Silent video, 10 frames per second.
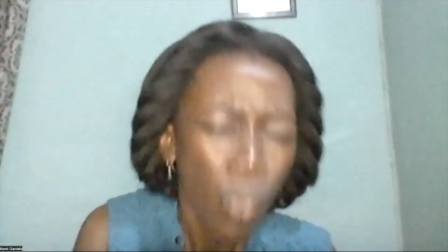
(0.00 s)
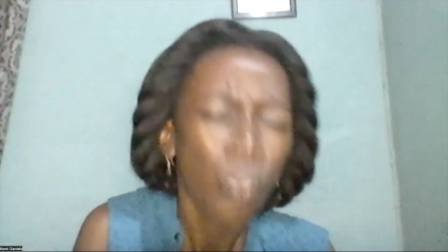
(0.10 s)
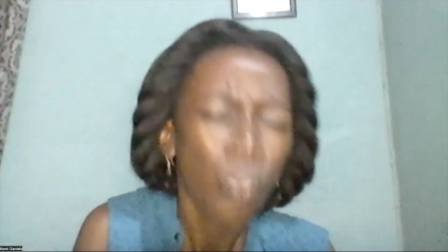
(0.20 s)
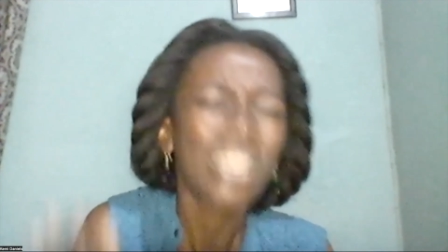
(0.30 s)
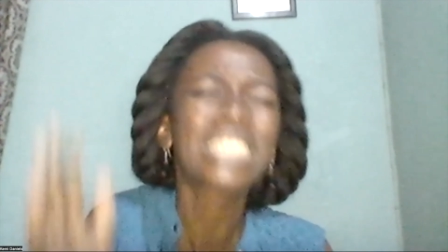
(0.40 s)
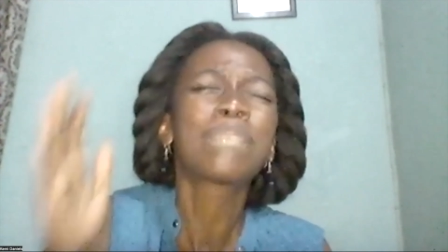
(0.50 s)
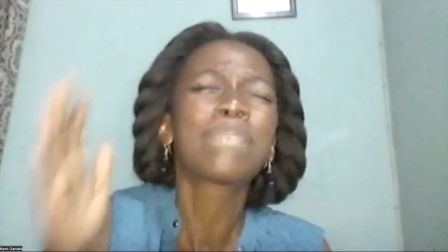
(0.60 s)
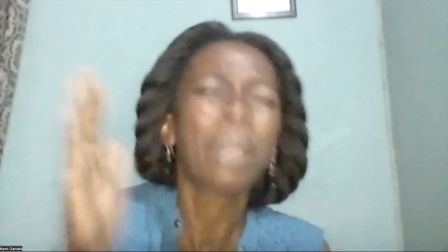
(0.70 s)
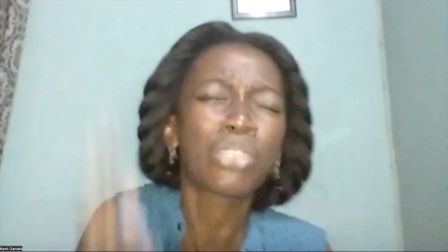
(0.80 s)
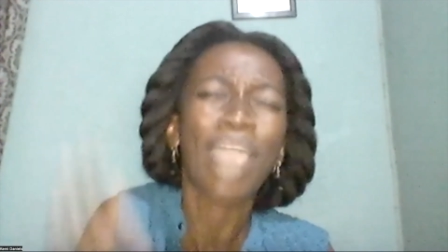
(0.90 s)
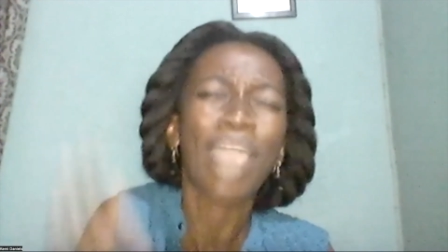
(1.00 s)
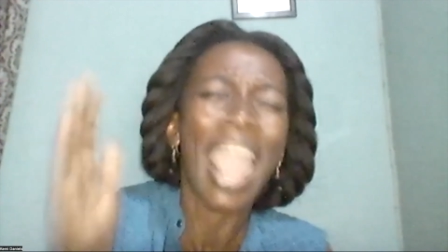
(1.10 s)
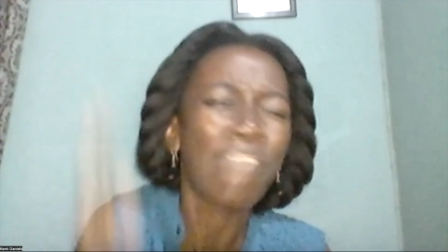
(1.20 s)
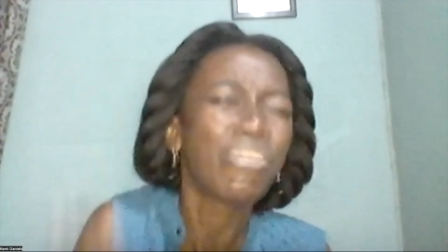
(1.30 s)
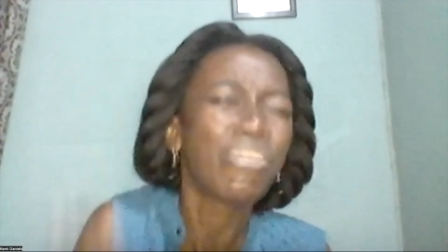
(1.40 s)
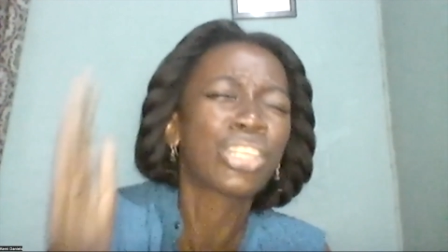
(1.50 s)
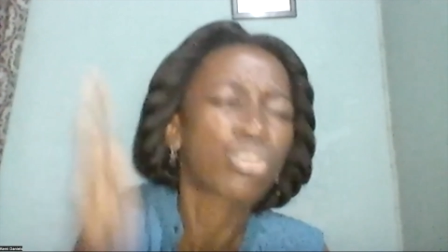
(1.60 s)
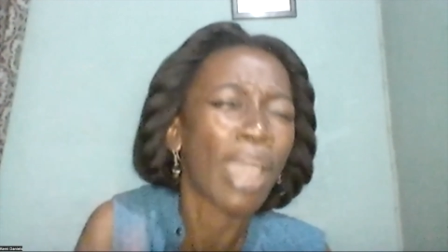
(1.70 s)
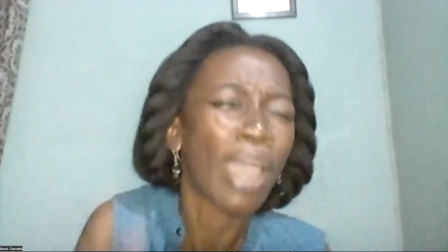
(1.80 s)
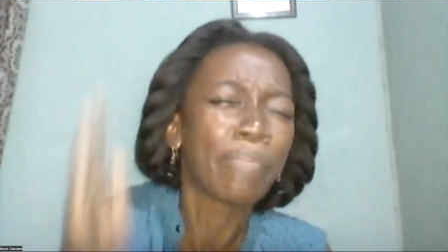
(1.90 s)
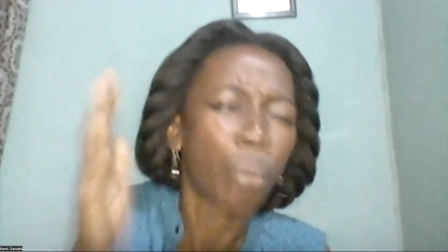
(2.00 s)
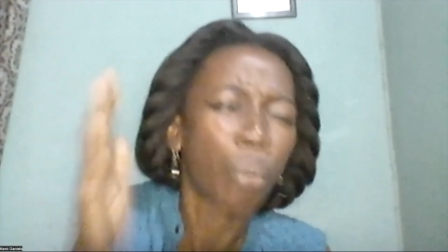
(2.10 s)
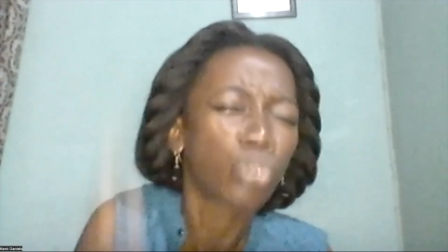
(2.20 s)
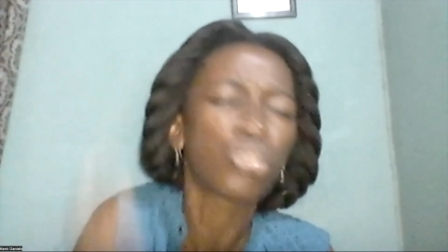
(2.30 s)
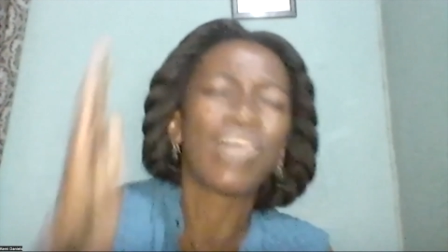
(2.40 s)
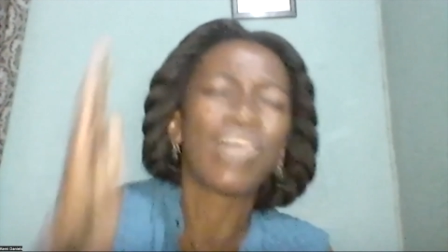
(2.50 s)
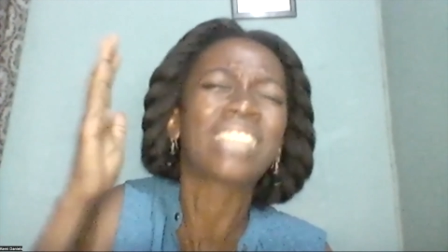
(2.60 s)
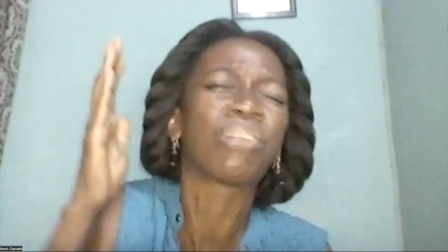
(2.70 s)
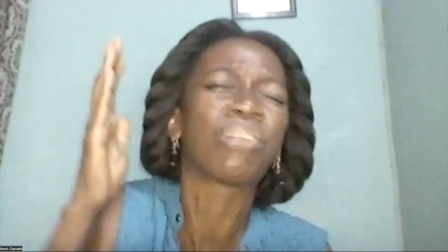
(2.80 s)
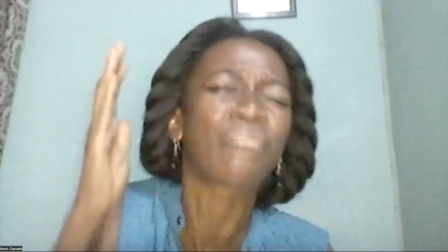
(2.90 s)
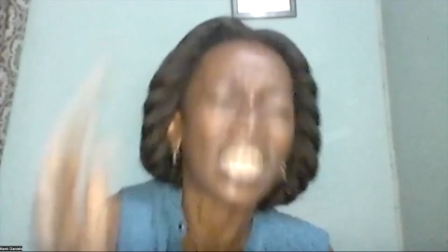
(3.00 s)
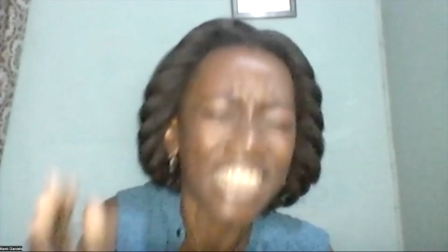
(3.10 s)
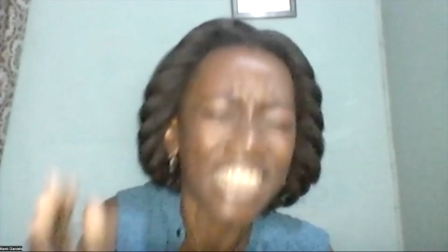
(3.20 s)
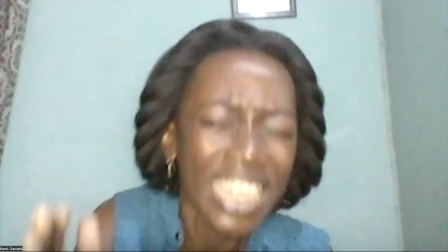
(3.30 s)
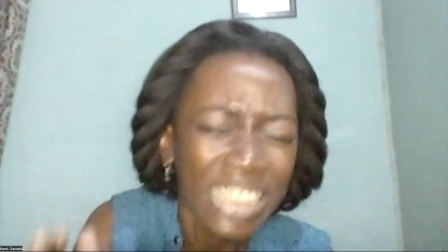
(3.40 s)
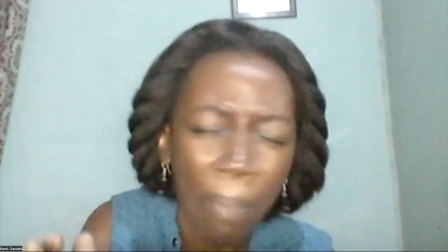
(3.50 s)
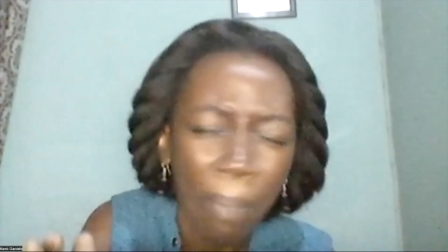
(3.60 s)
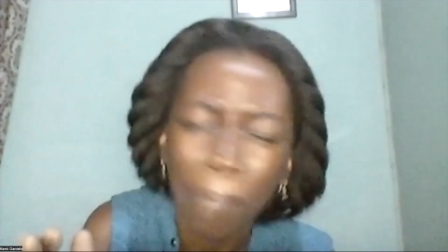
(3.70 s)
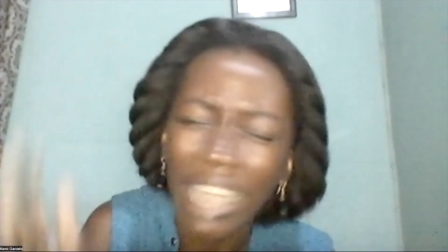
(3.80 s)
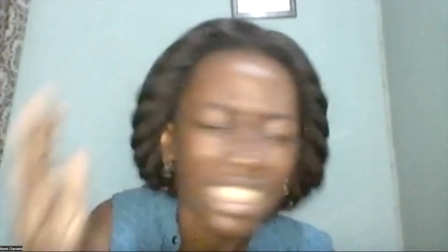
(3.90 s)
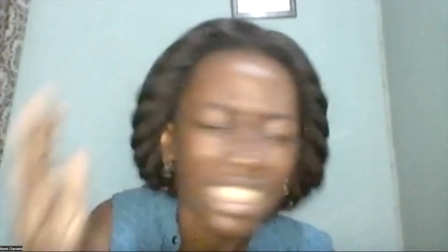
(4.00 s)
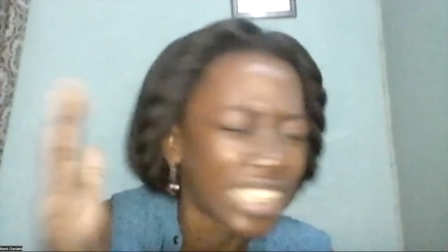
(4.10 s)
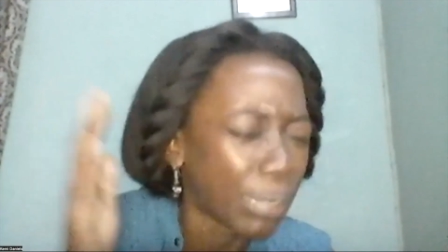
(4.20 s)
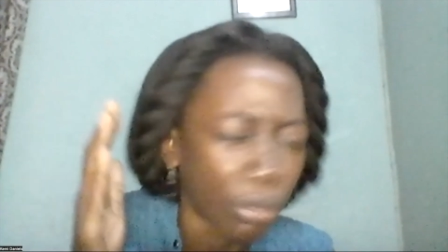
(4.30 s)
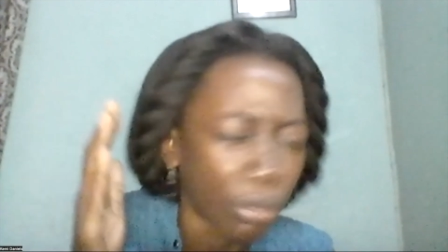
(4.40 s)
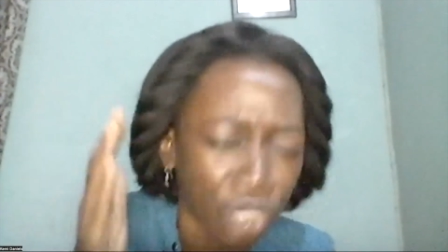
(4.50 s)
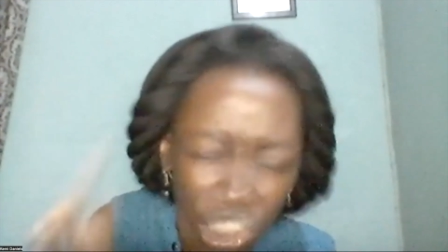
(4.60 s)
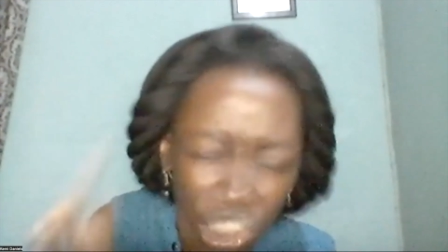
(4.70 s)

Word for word: we speak to every dry bone to resurrect in the mighty name of